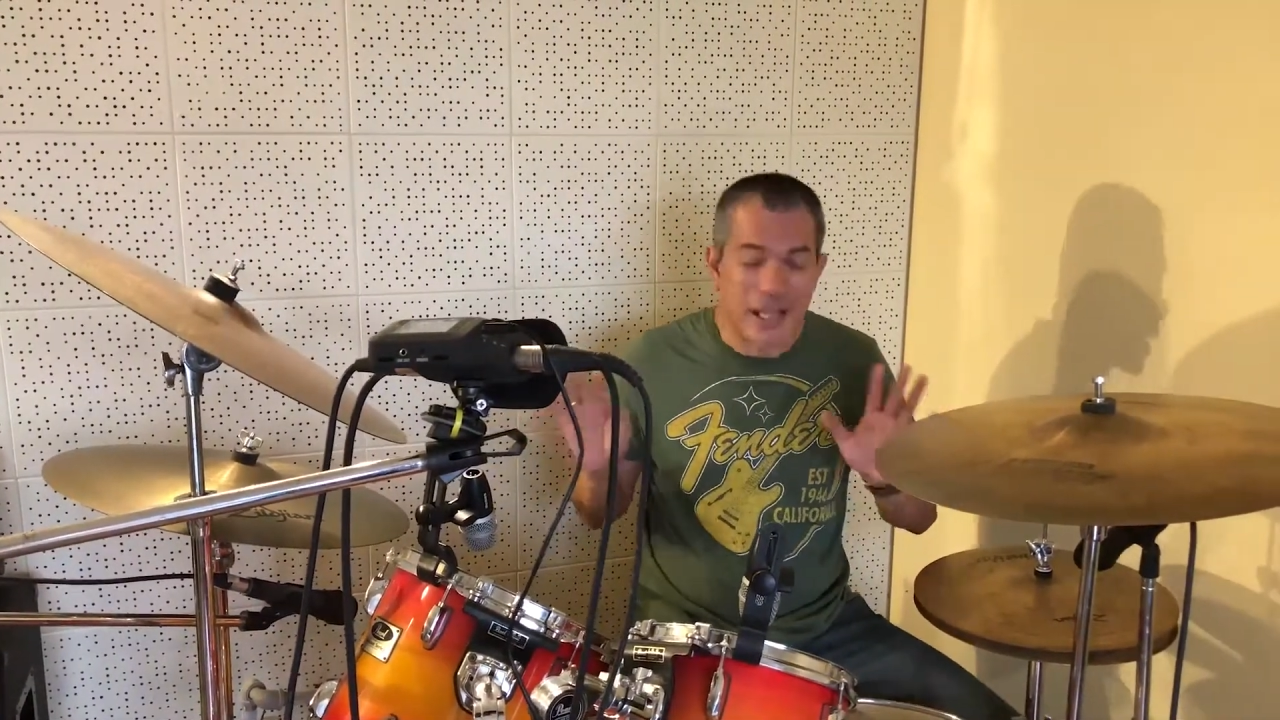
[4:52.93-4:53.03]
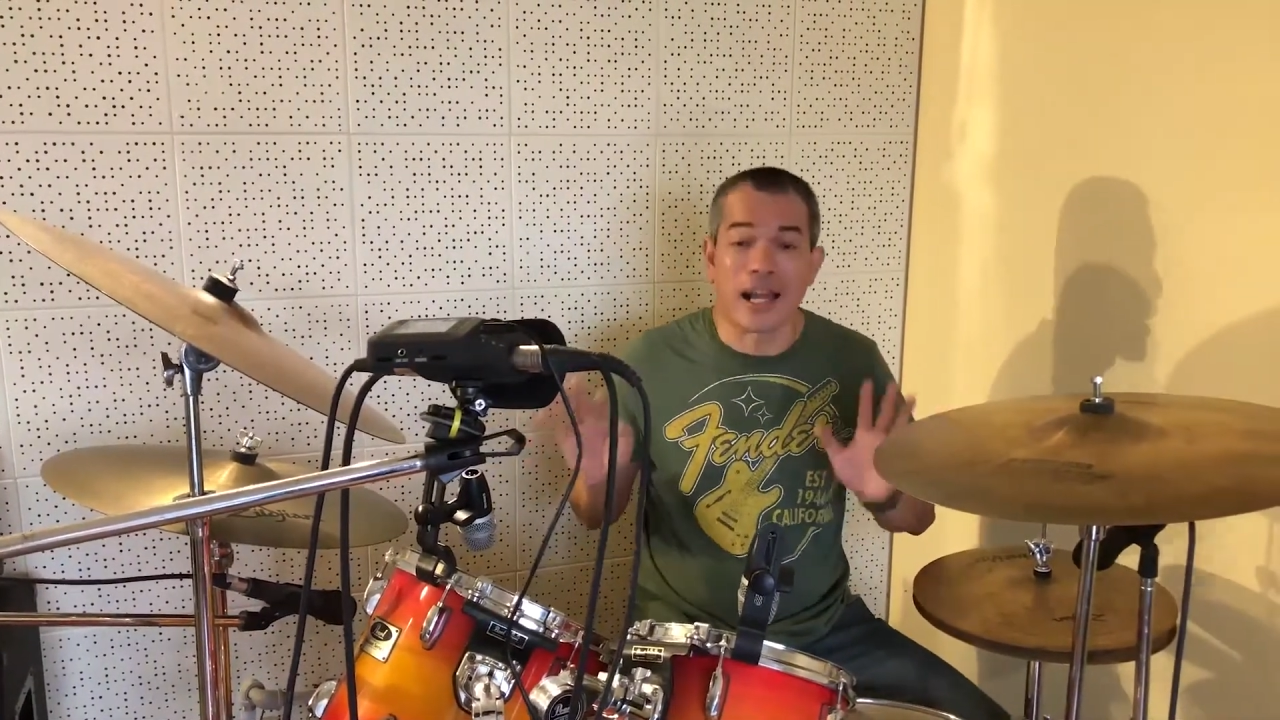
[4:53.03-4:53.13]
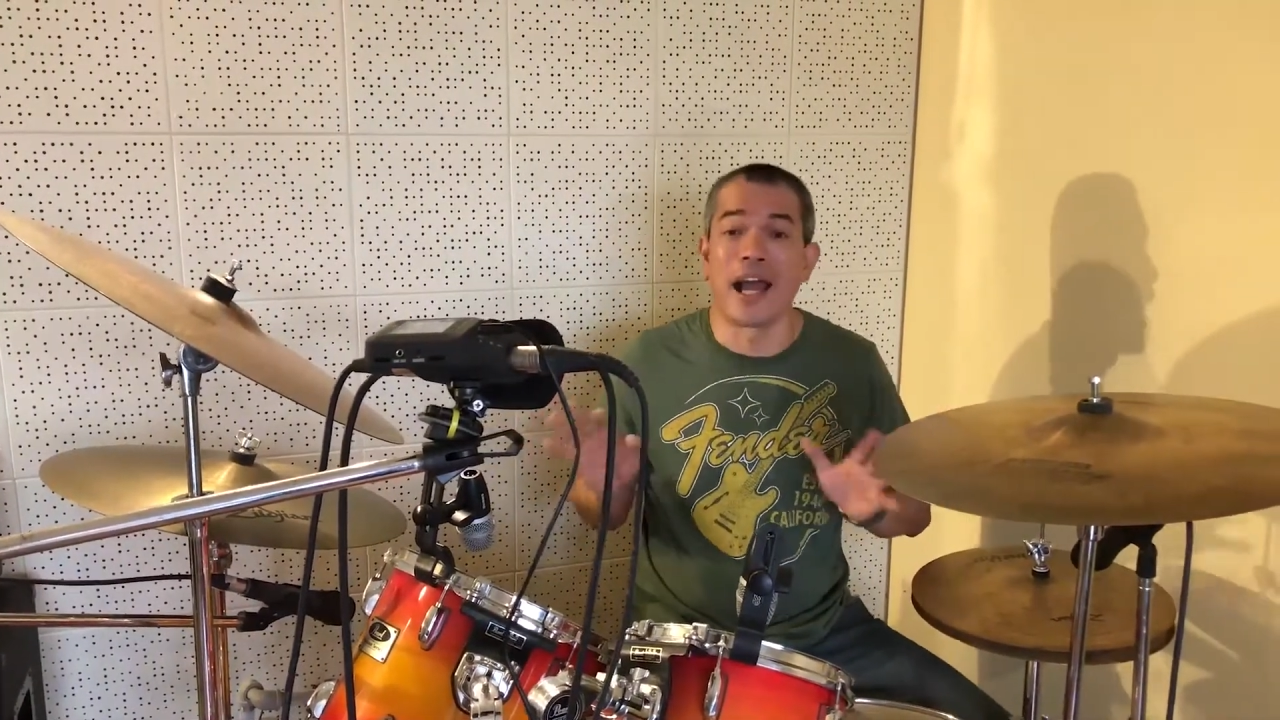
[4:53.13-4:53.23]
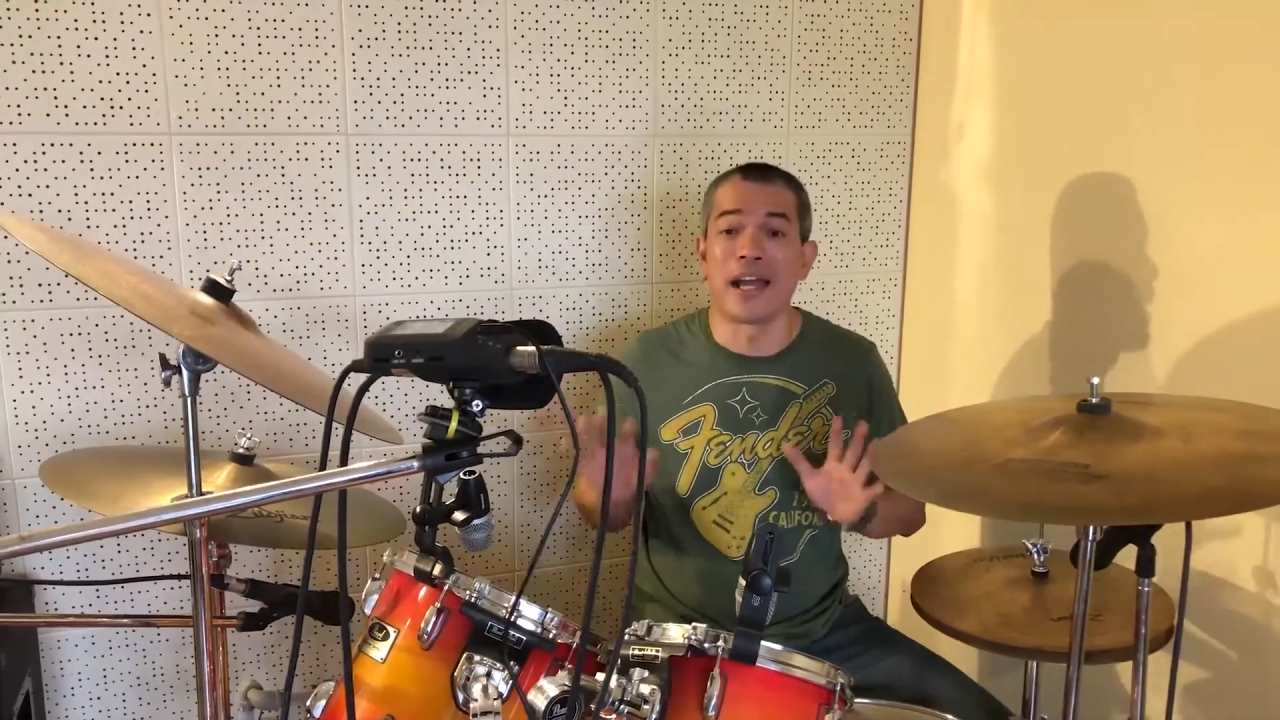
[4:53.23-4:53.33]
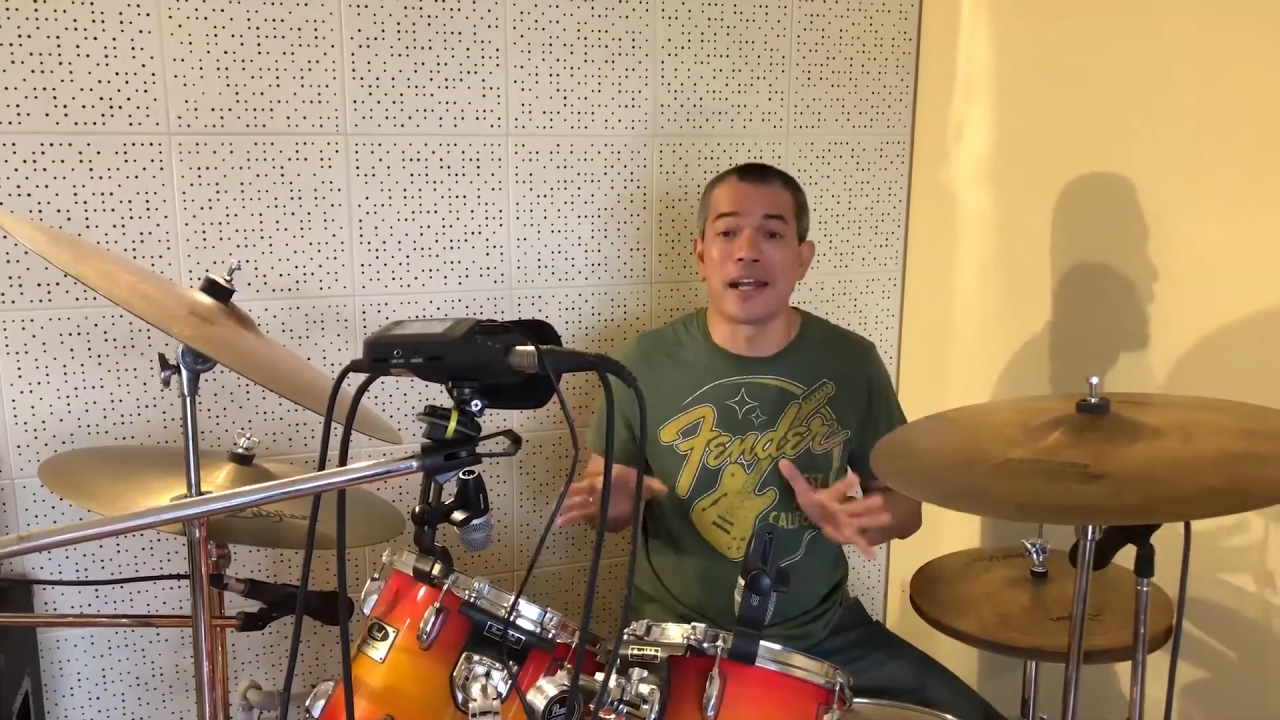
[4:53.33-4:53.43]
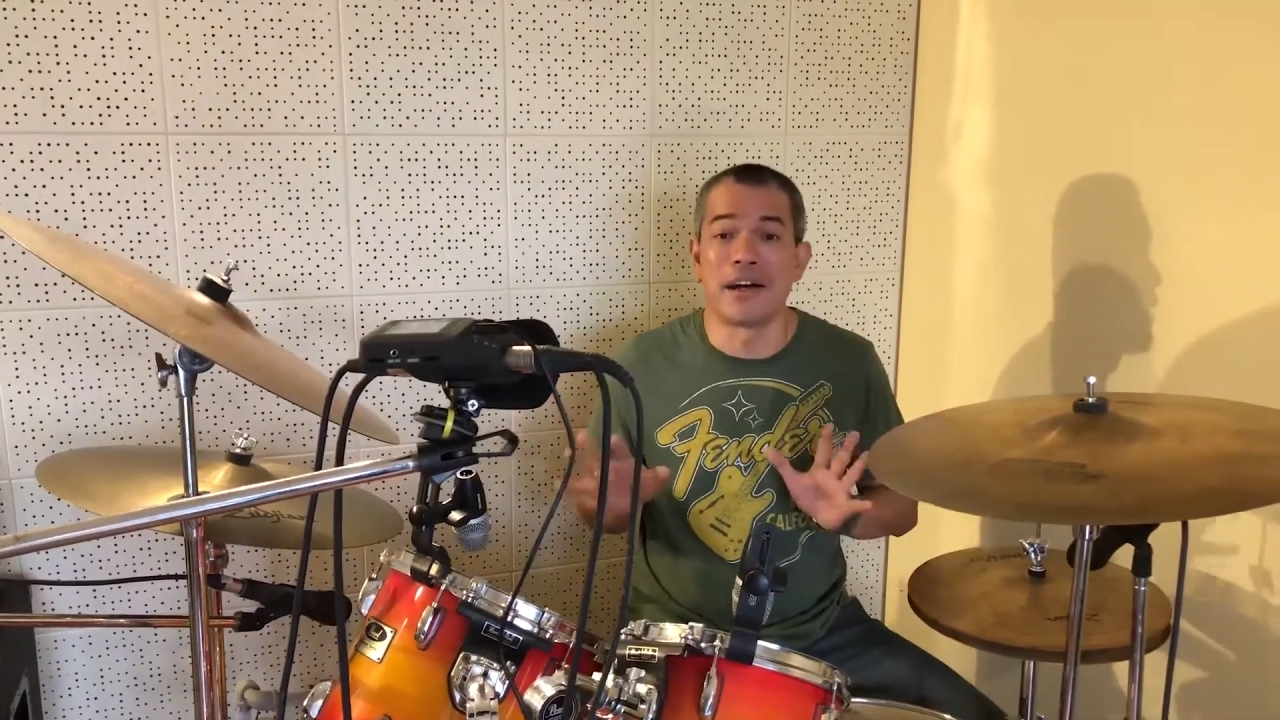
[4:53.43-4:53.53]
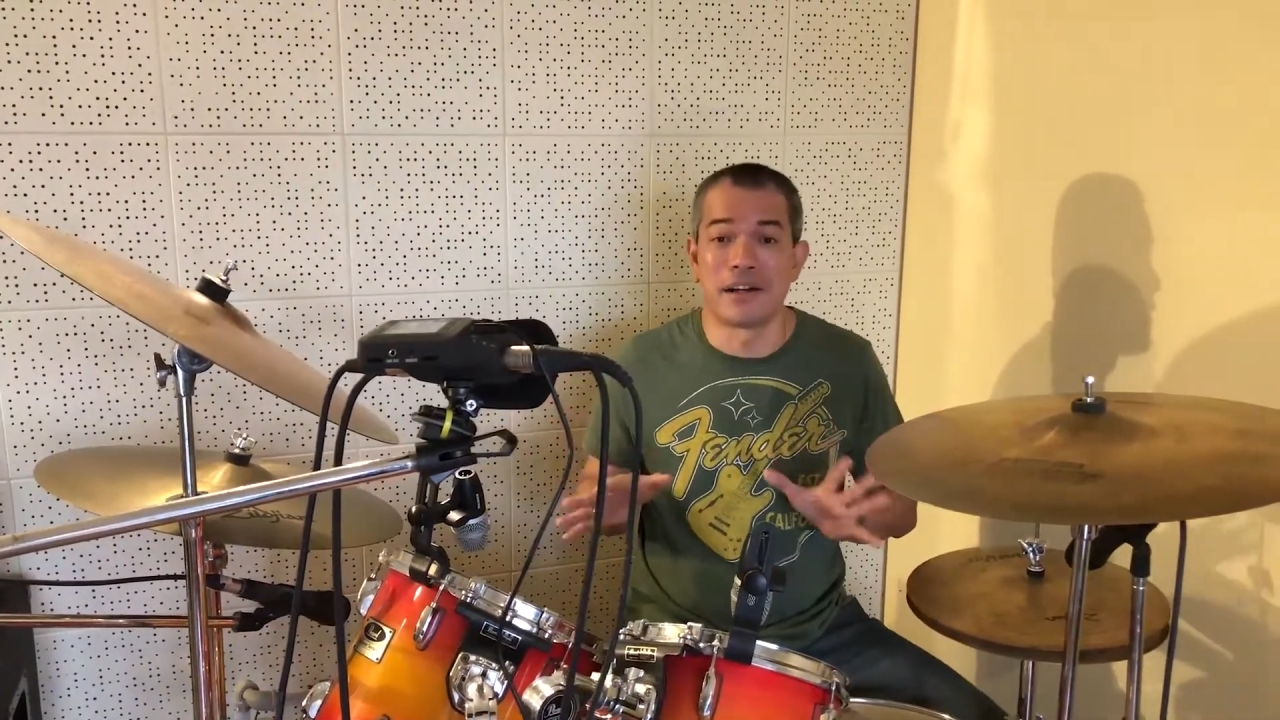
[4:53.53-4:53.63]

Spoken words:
kind